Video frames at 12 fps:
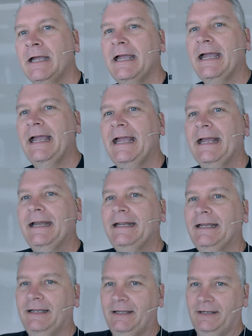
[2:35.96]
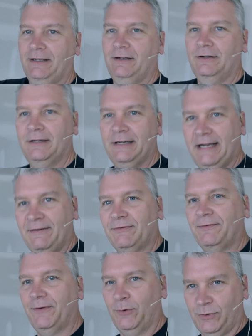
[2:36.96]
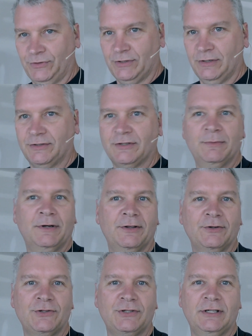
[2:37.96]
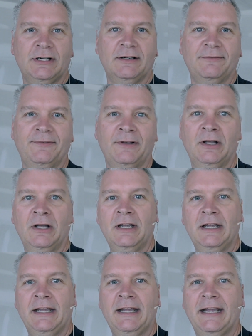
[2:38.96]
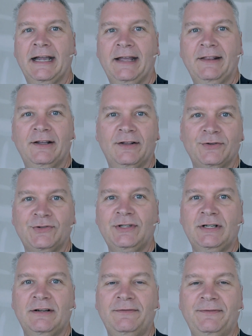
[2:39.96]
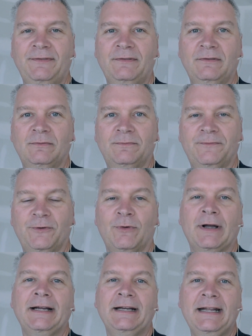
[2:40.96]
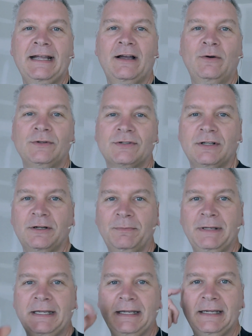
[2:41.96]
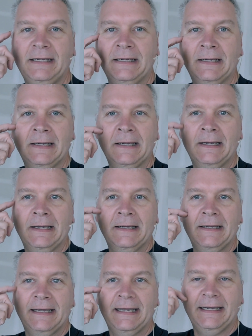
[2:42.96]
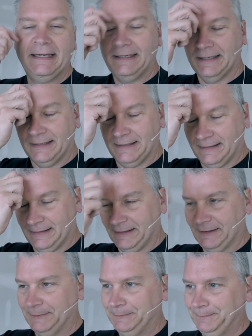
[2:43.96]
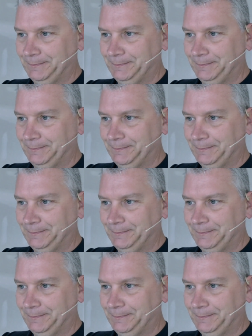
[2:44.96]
and gonna have to focus on some other stuff. And the other stuff for right now is gonna be a